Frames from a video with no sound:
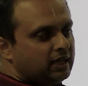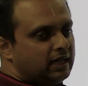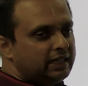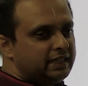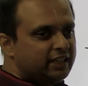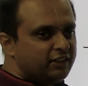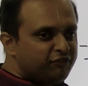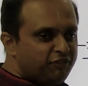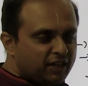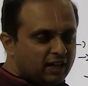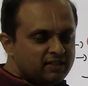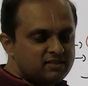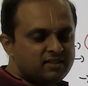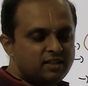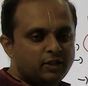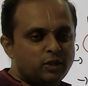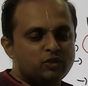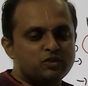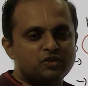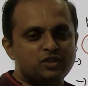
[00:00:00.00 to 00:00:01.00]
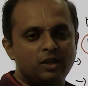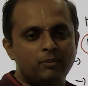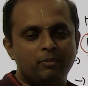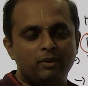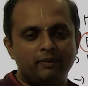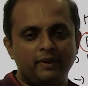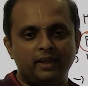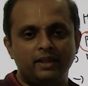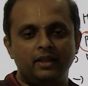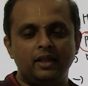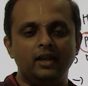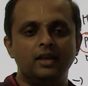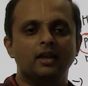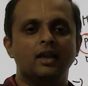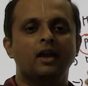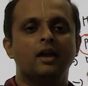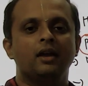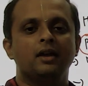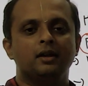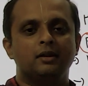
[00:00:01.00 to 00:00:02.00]
difference that you see between
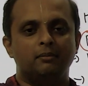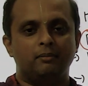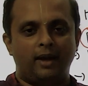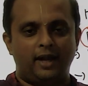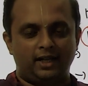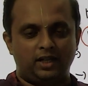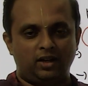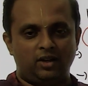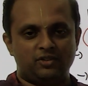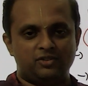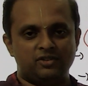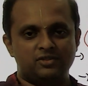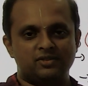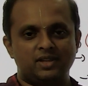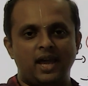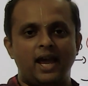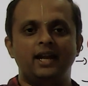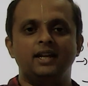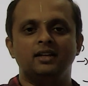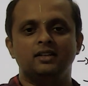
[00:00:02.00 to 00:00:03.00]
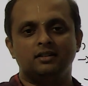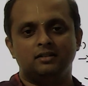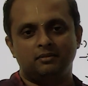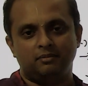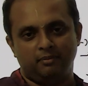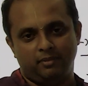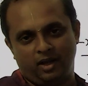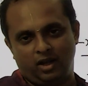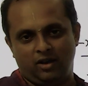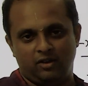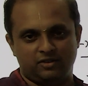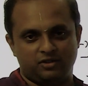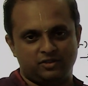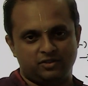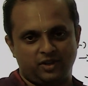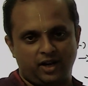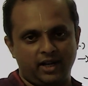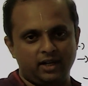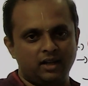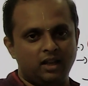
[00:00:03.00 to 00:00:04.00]
the mitosis and meiosis,
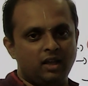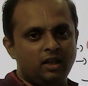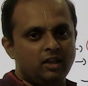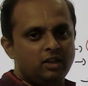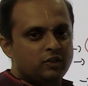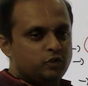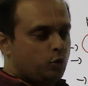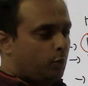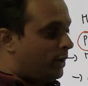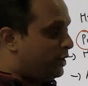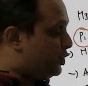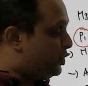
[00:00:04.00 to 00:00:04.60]
right? So once you